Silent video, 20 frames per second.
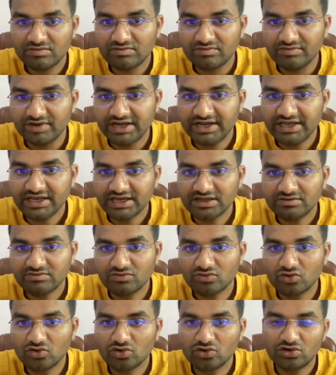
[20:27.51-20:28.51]
median,
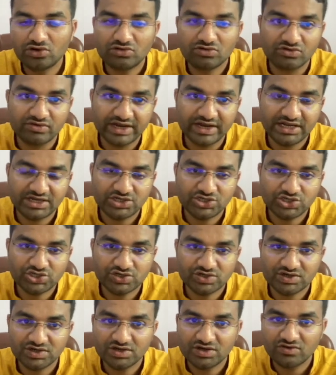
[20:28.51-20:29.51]
mode,
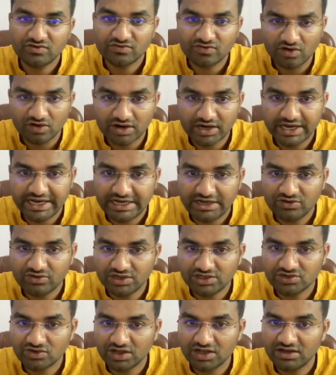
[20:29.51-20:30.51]
range for
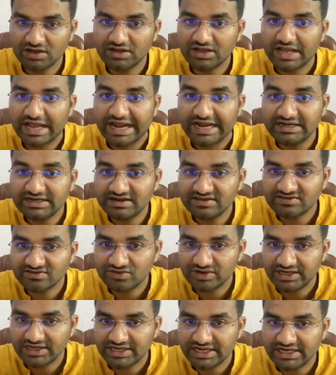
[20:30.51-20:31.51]
individual and
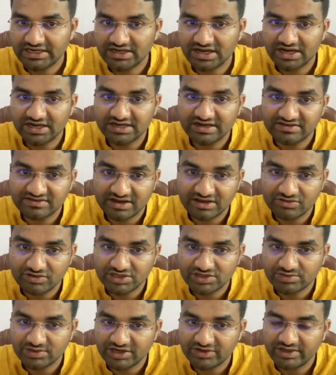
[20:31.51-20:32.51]
discrete data,
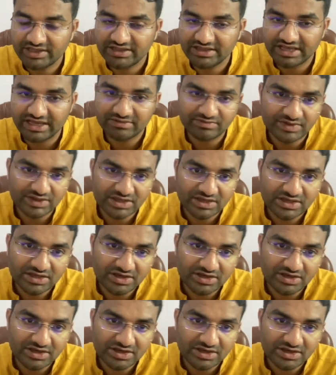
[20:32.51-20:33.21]
distinguish between them.